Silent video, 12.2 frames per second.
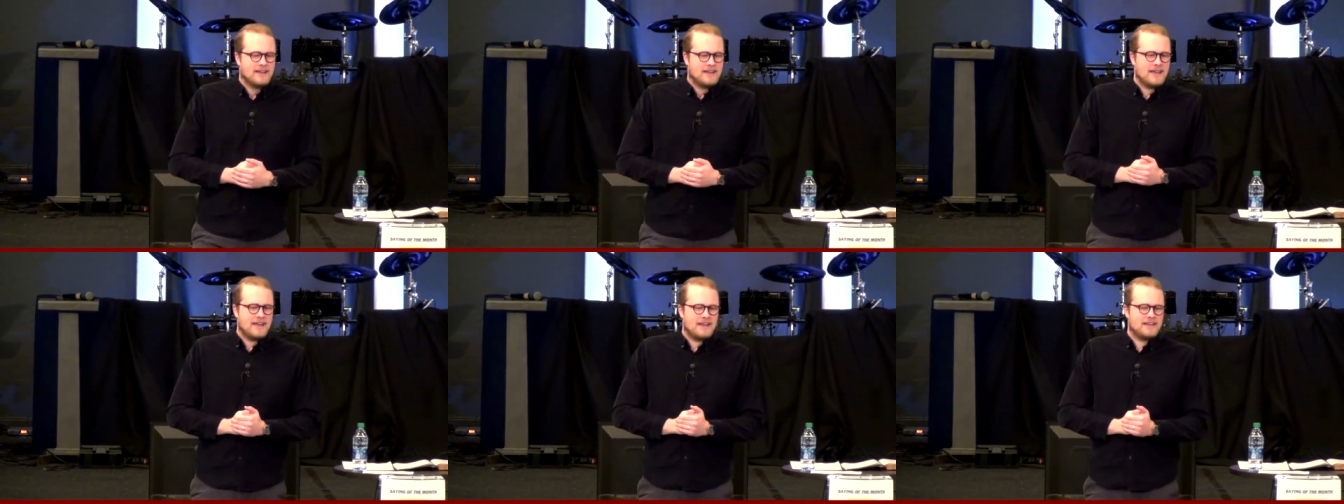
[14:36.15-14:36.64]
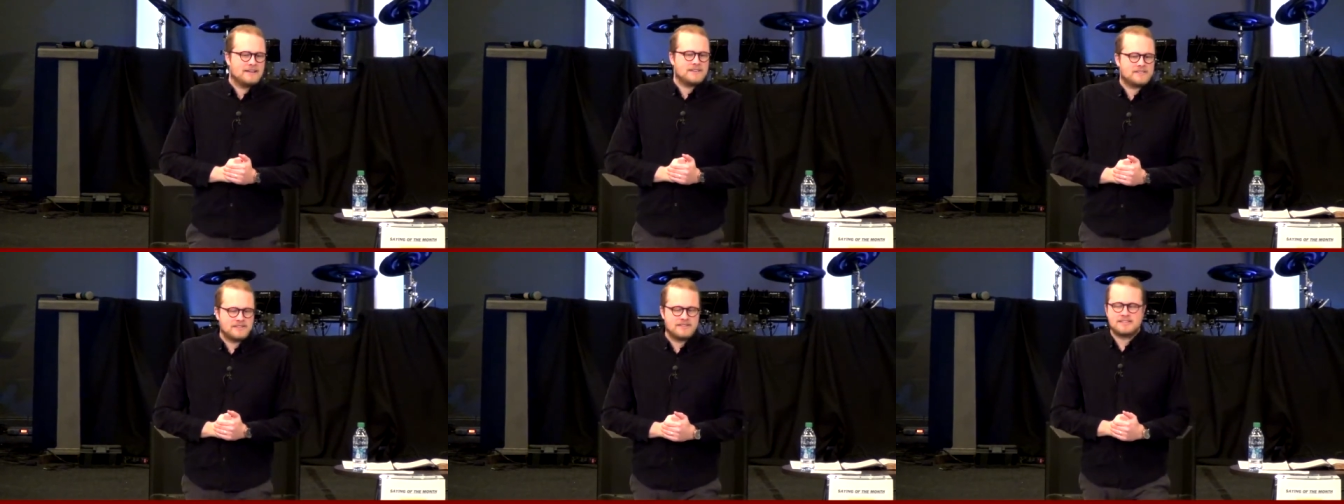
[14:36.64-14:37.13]
and
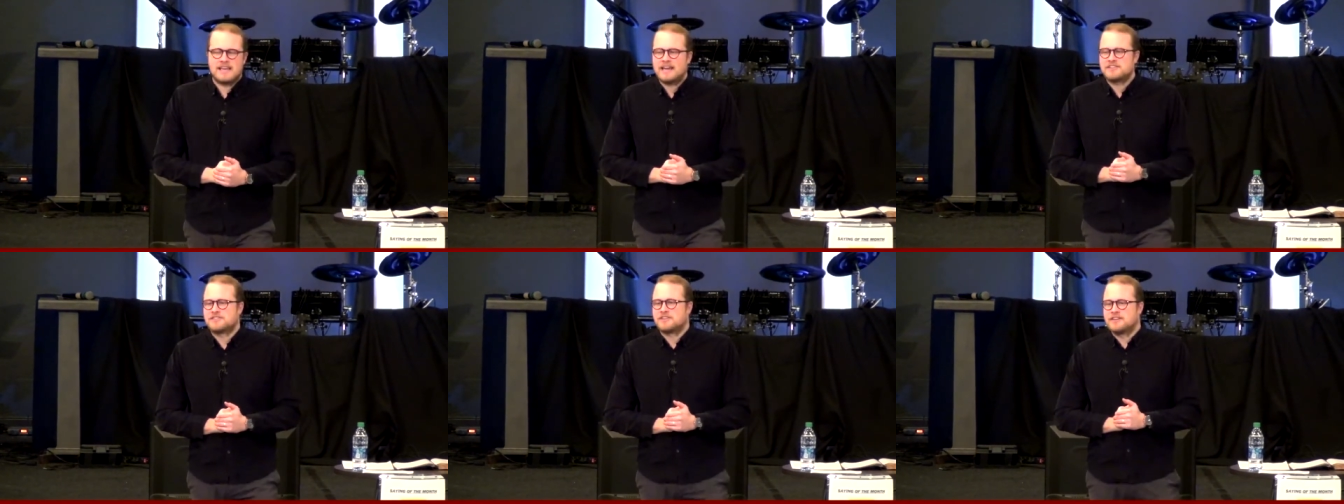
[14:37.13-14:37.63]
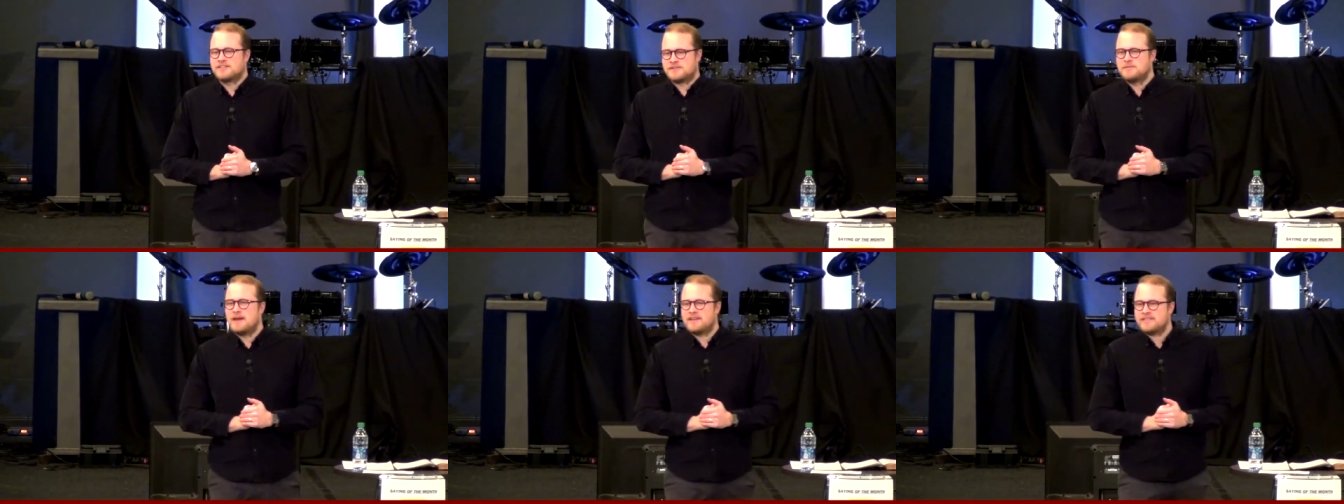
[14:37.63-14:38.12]
it's a disaster. It's a
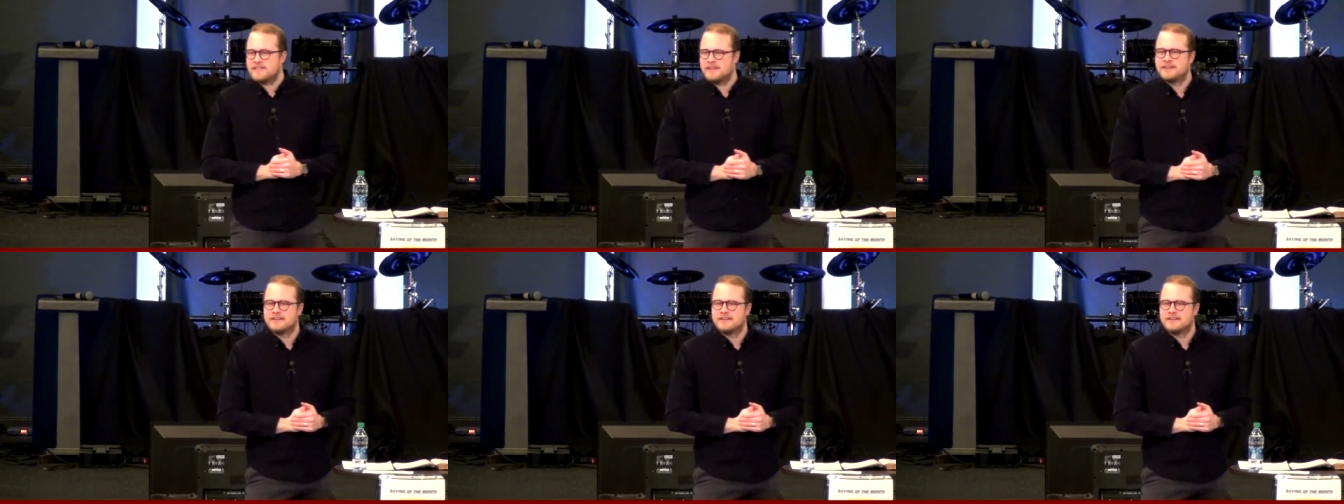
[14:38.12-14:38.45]
mess.